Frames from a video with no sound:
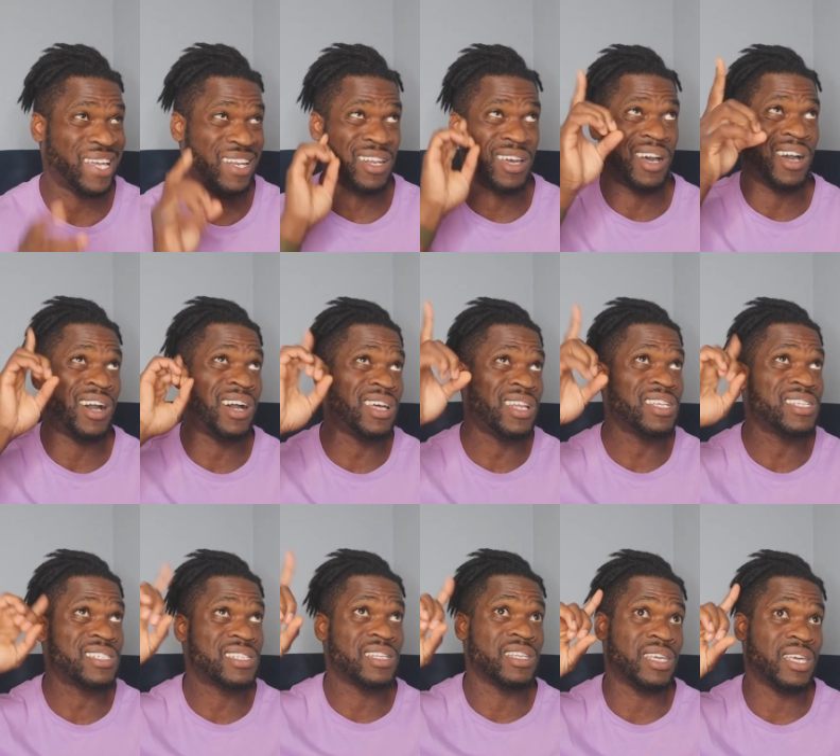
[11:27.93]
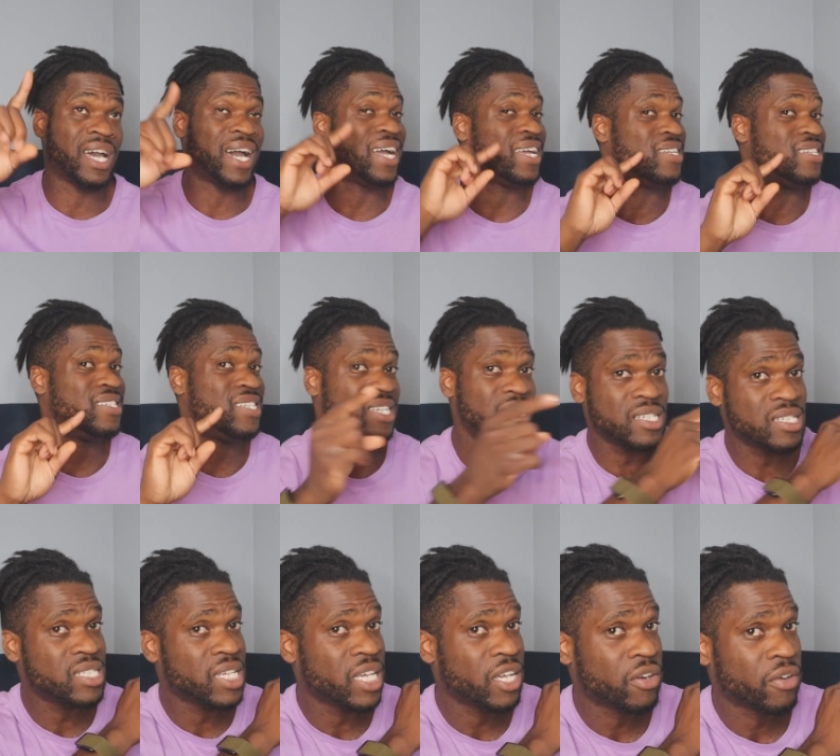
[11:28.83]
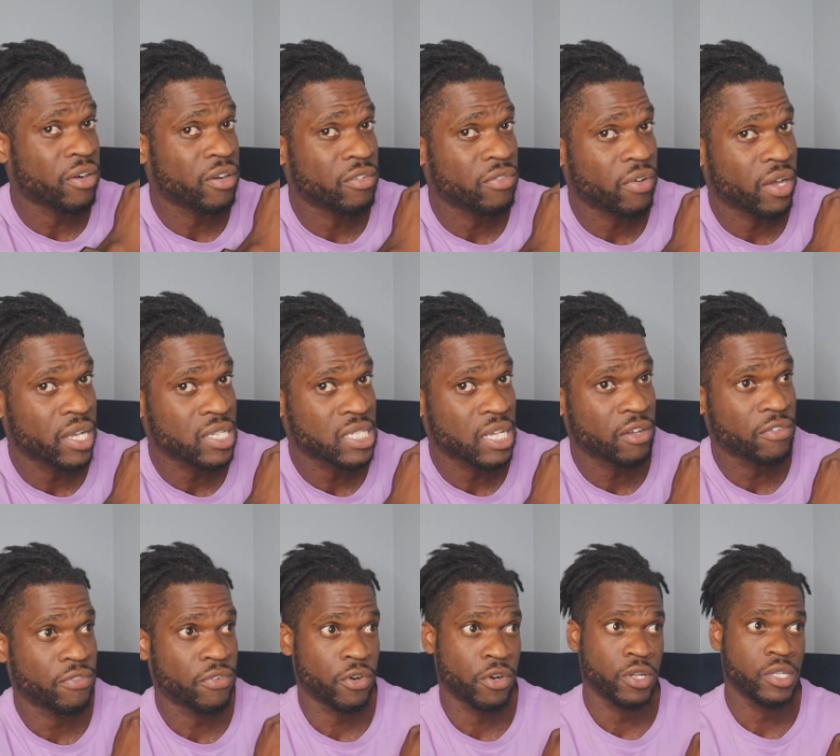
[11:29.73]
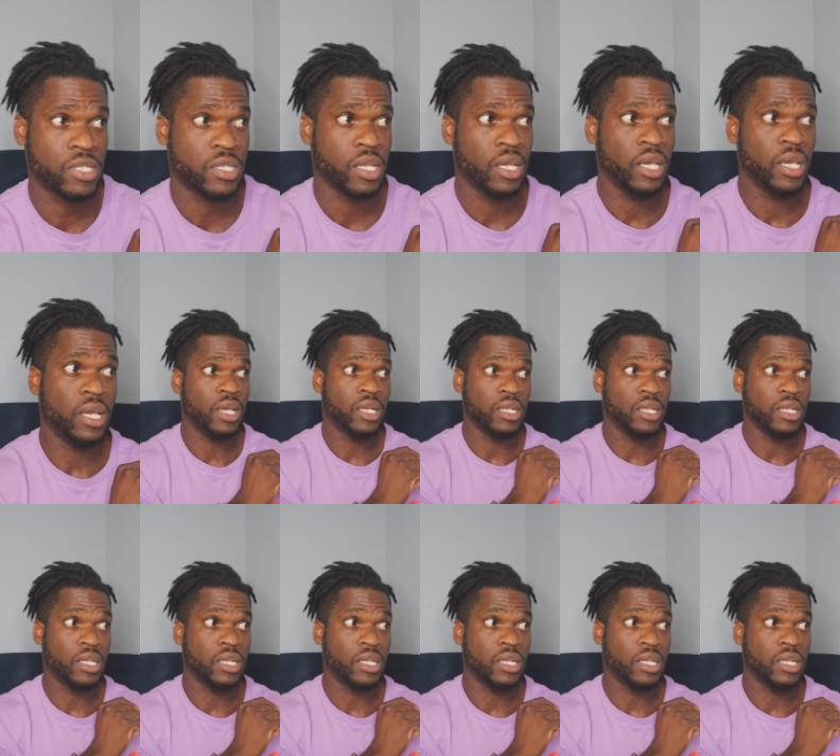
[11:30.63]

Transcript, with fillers: And honestly, I didn't take her advice at first,